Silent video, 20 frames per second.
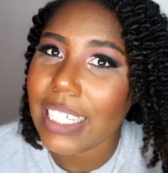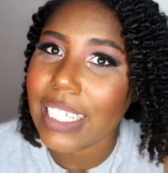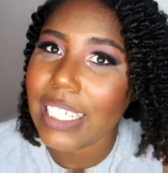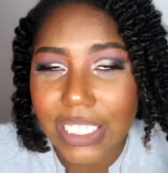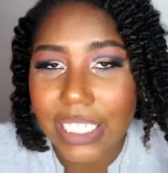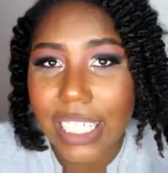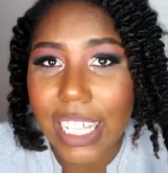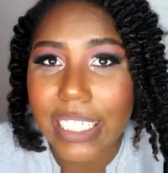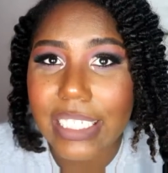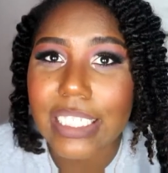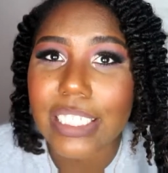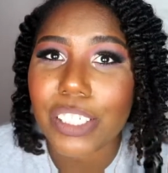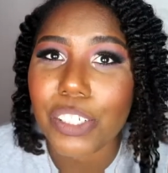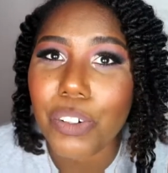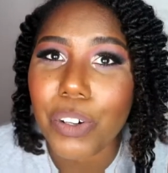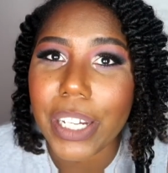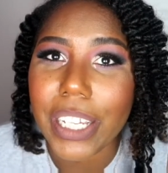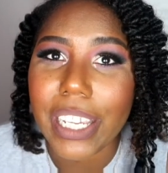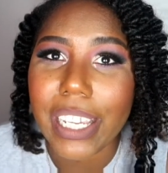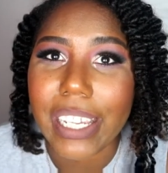just like to
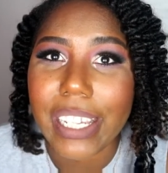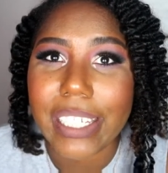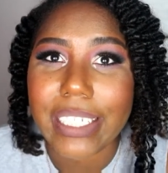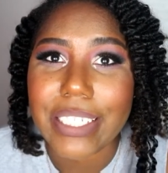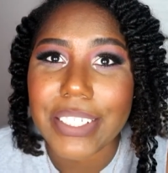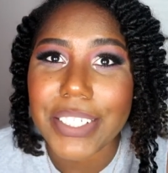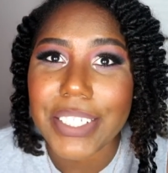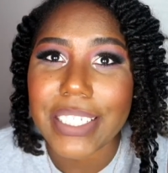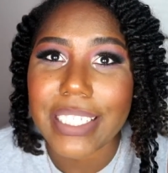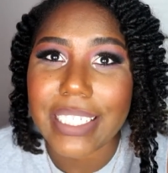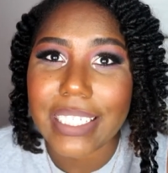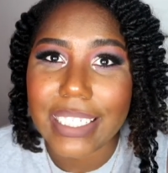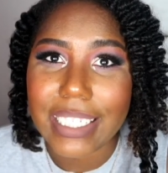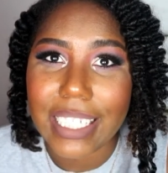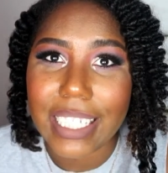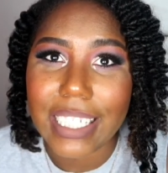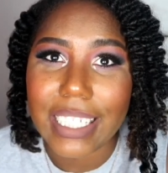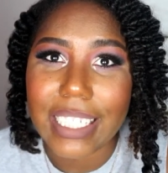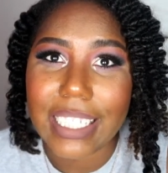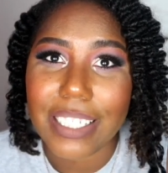go ahead and just
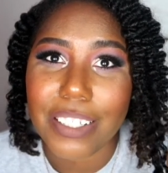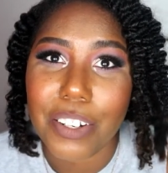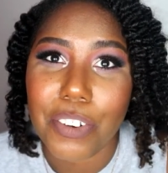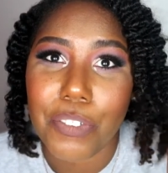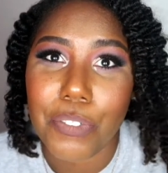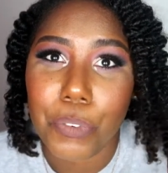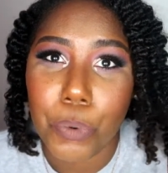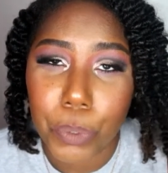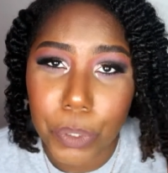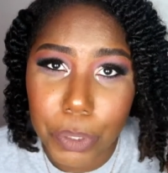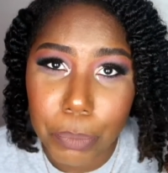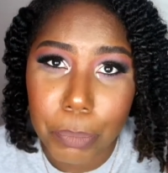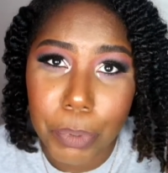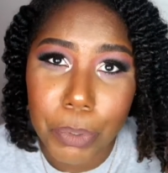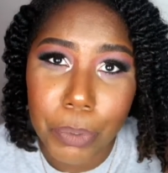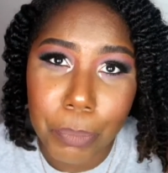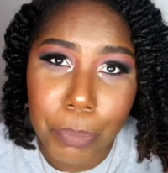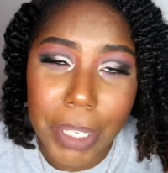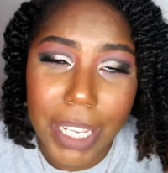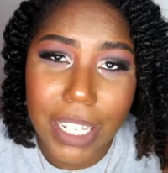get the
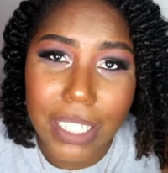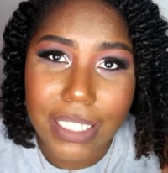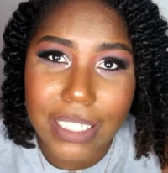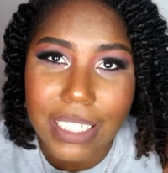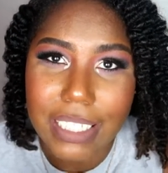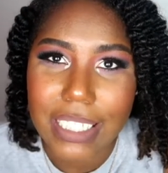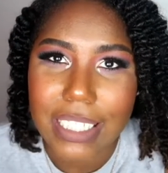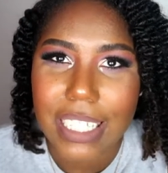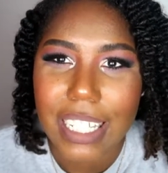affordable palettes.